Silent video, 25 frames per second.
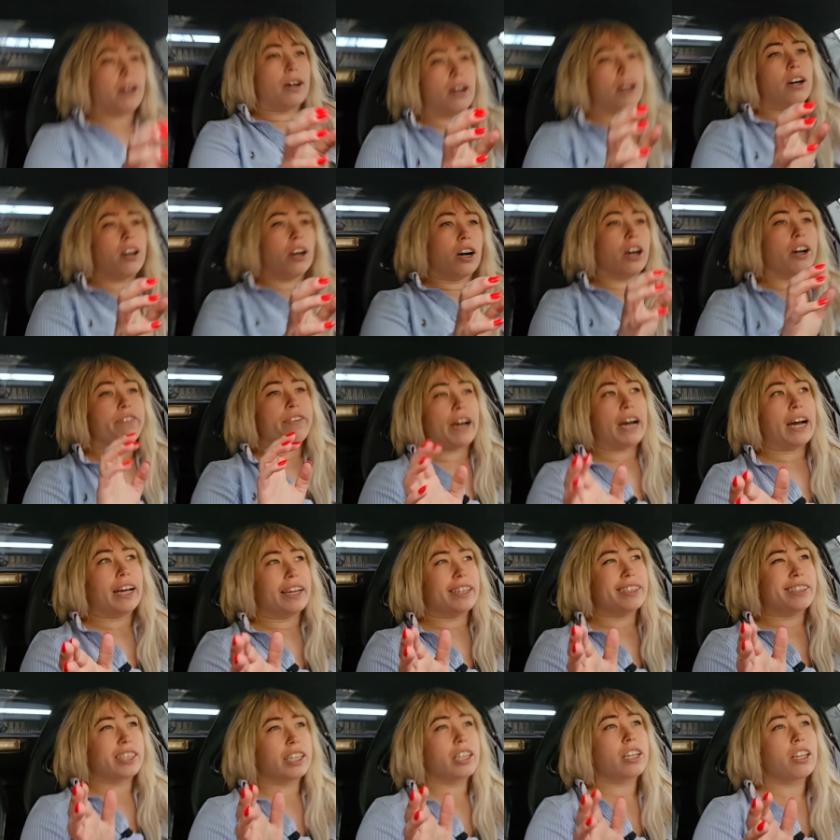I've
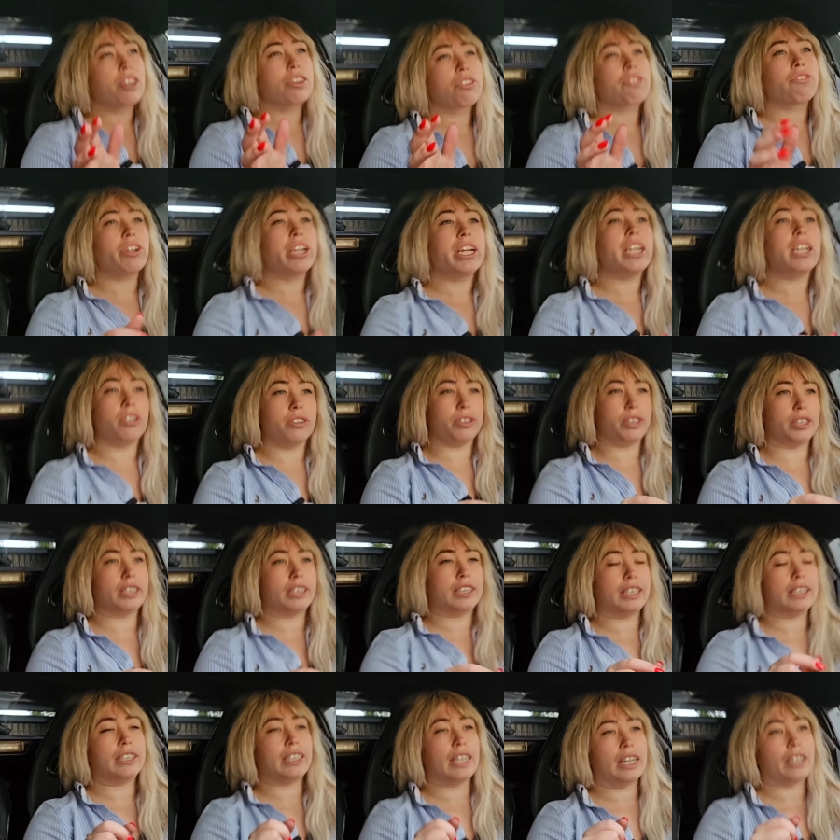had three
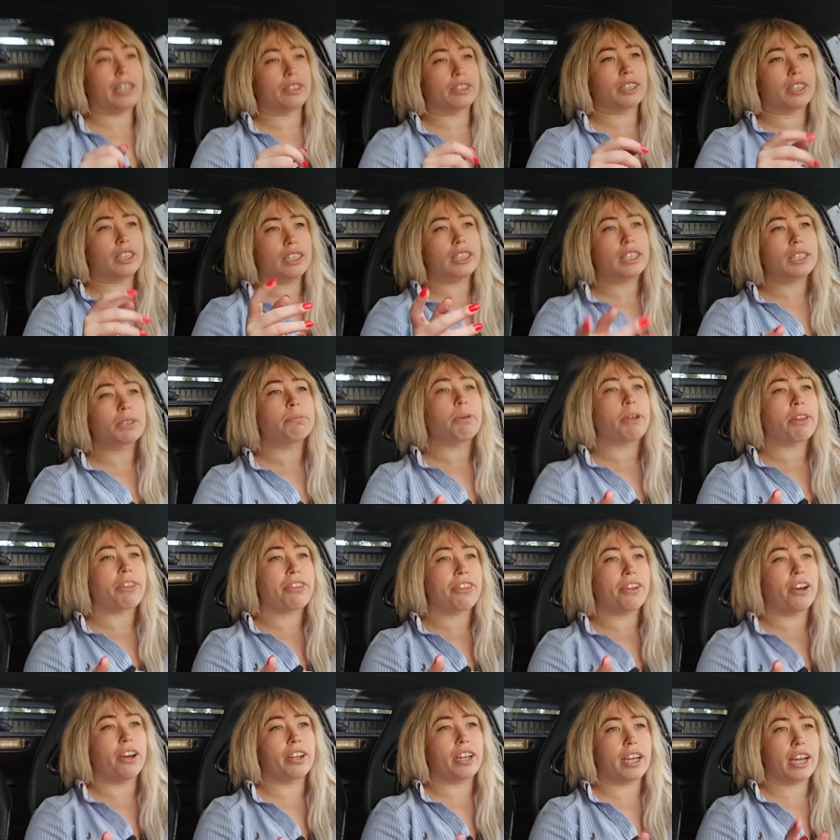Lotuses now, so this is my
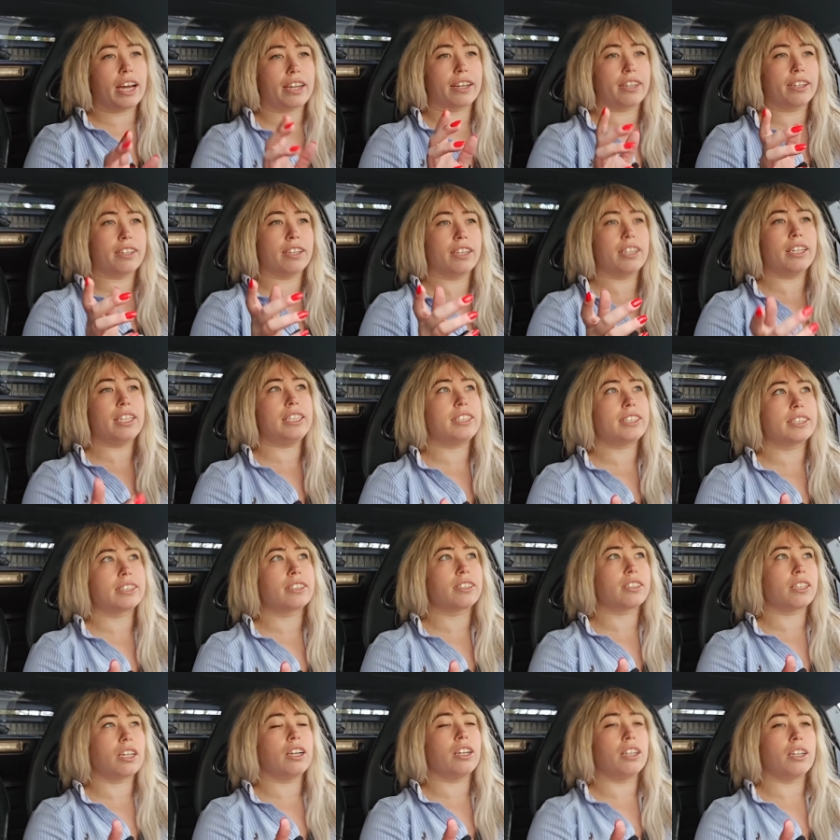third. I had an
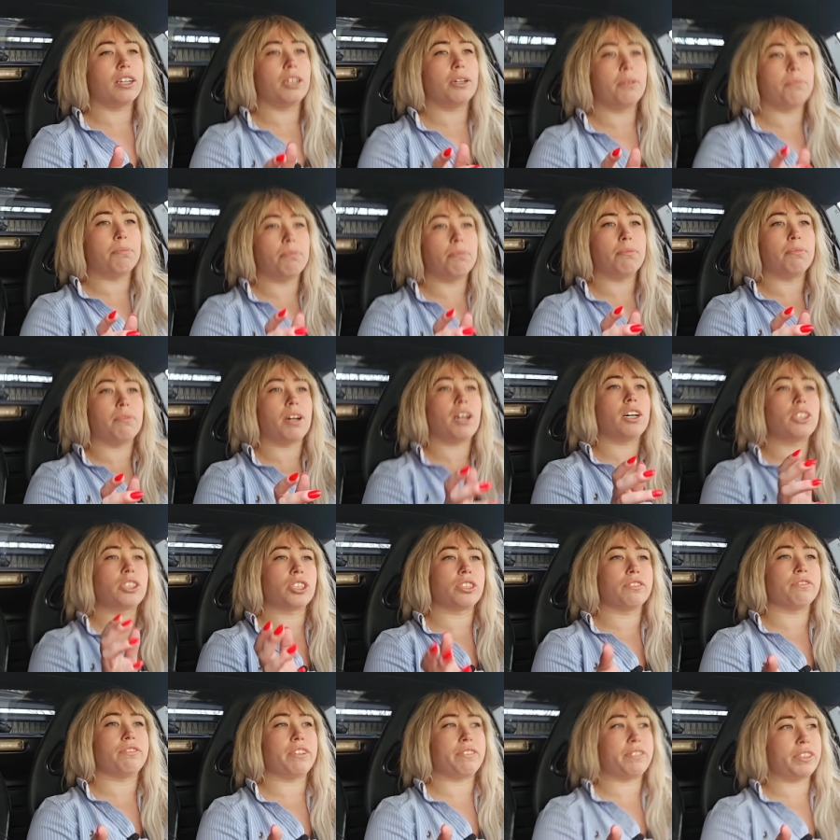Elise um,
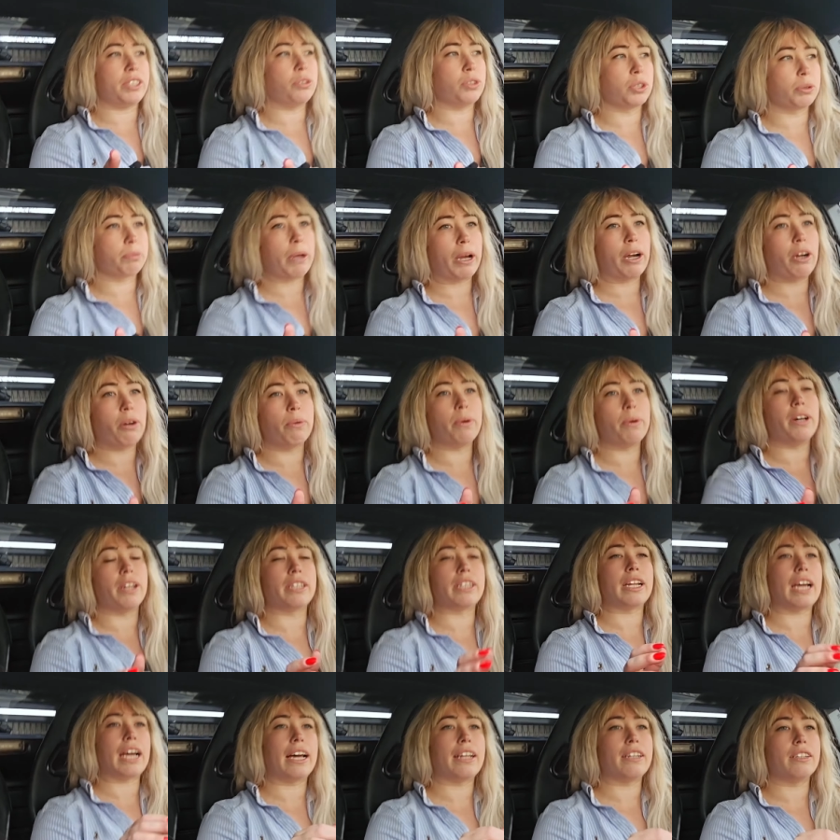150 horsepower one
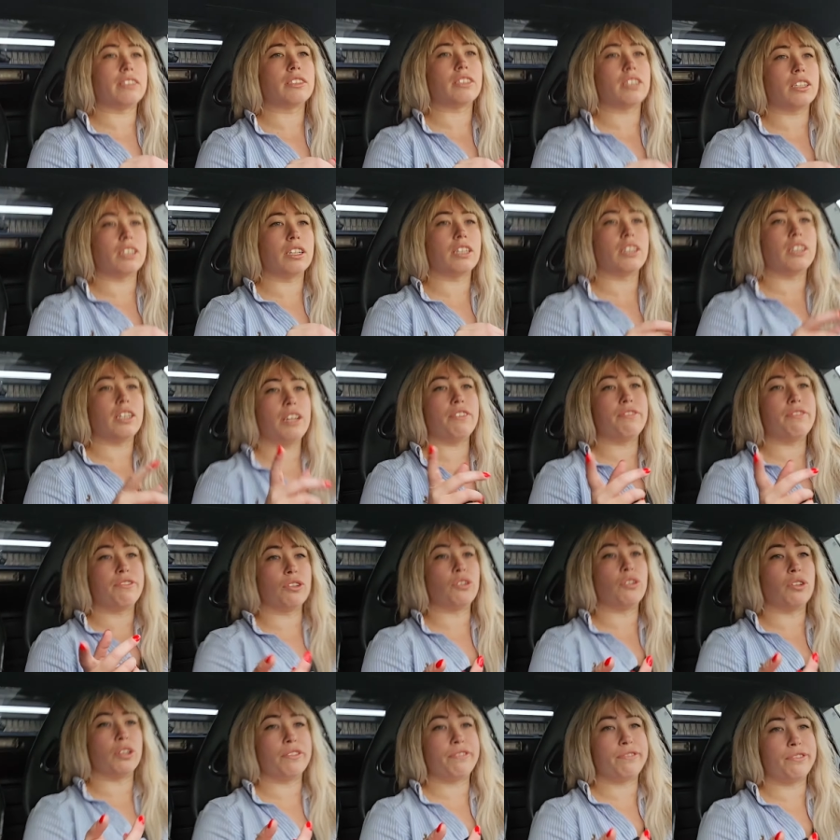and uh,
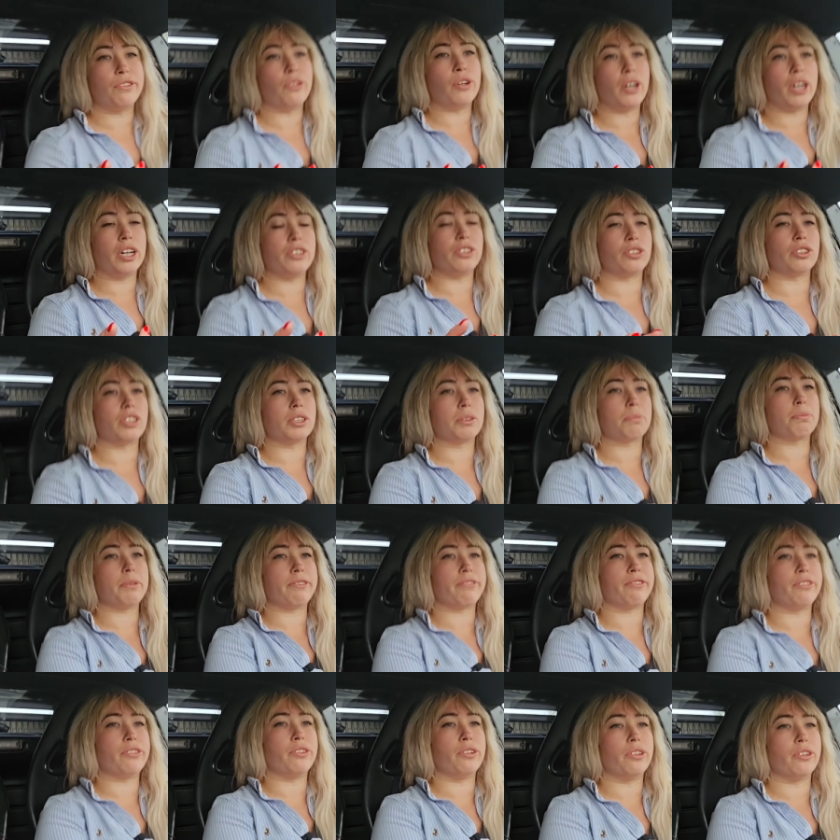Evora 400
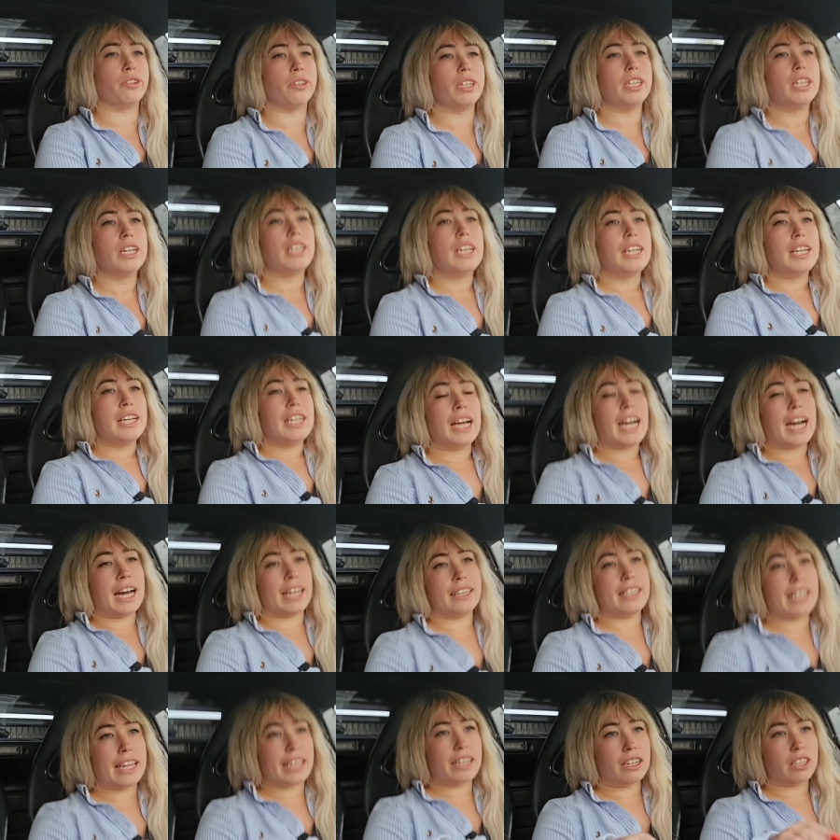before.
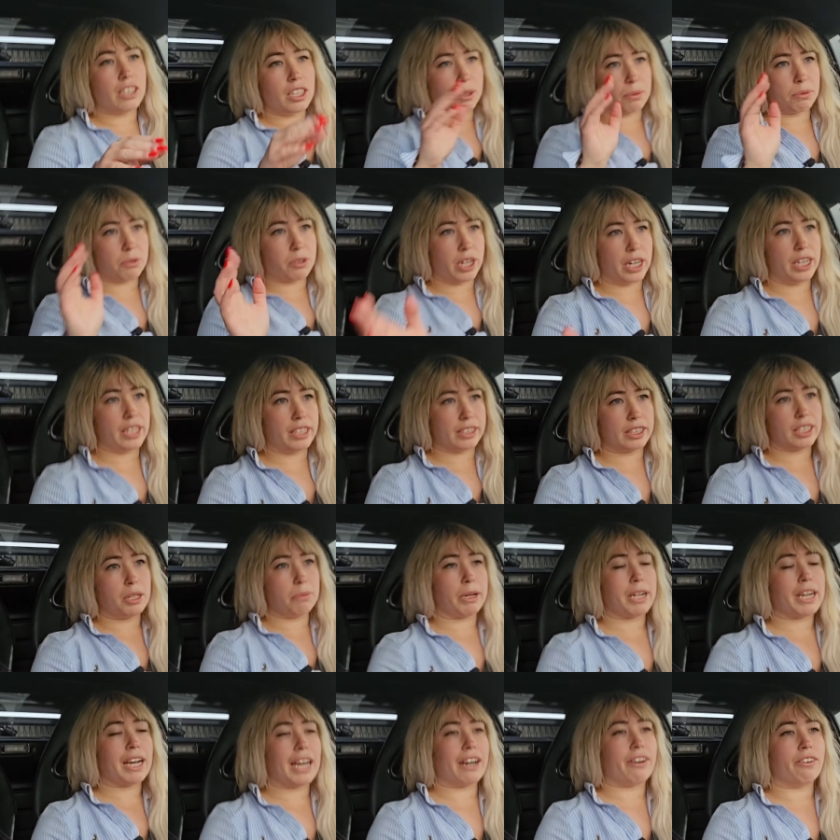And then I upgraded to the
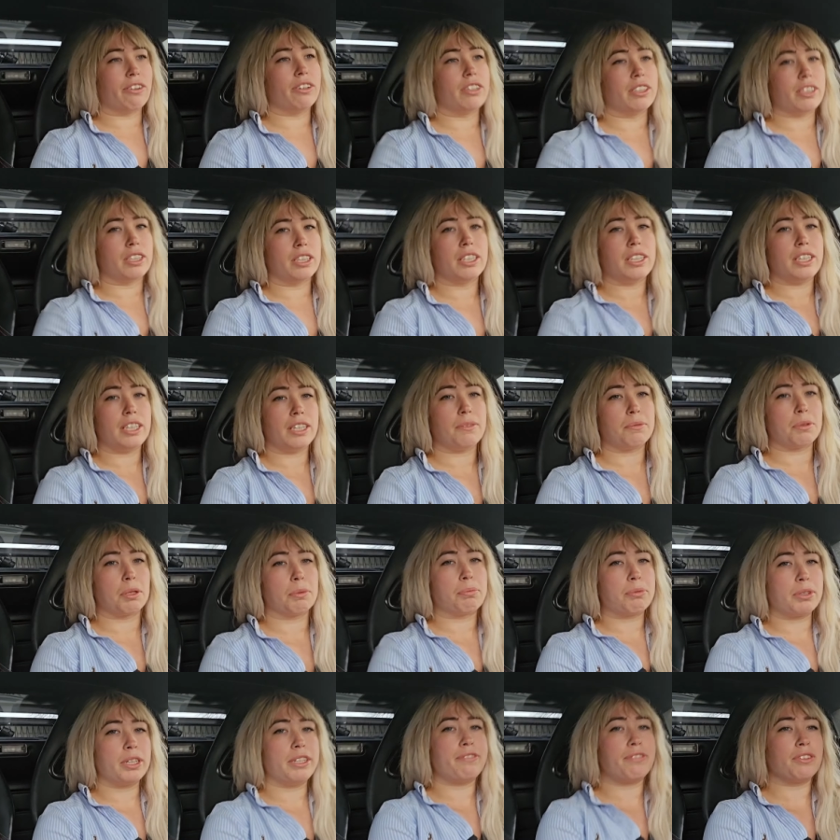McLaren, and the, the
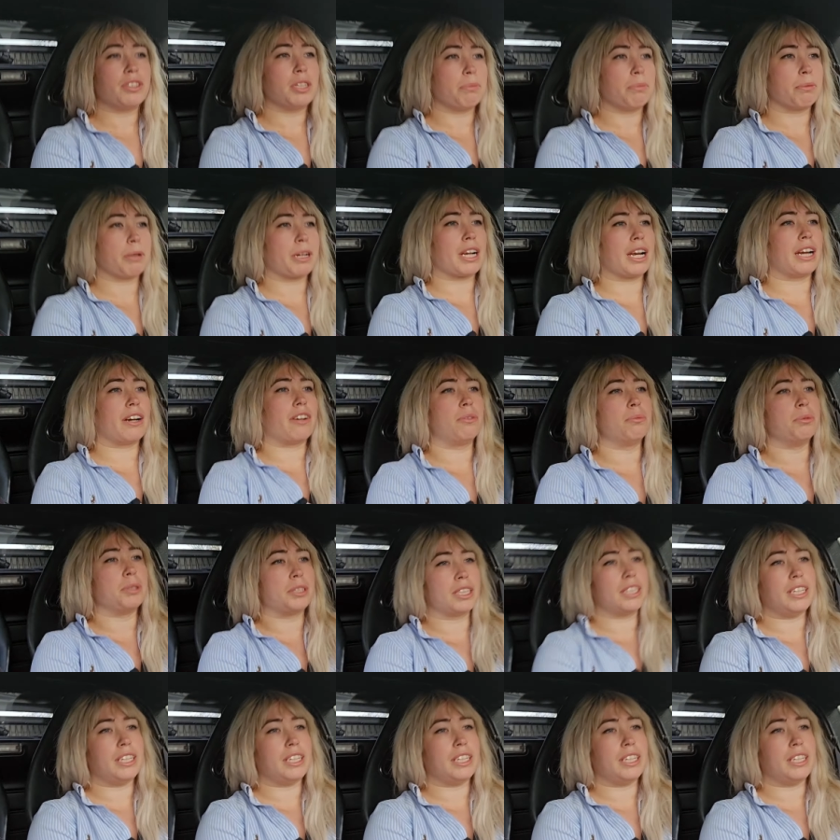brief on the McLaren was